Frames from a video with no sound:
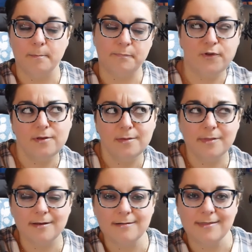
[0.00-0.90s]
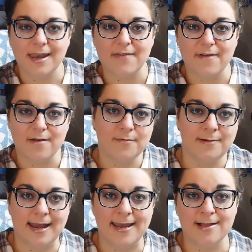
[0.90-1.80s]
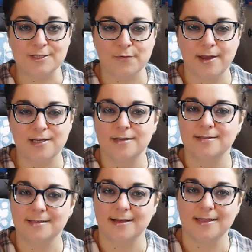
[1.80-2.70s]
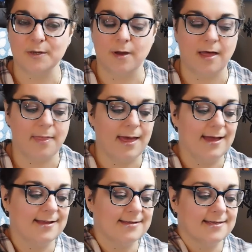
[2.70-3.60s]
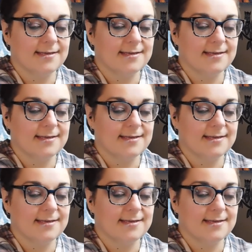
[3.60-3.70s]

beauty blender that I found from Danielle's Creations a little while back.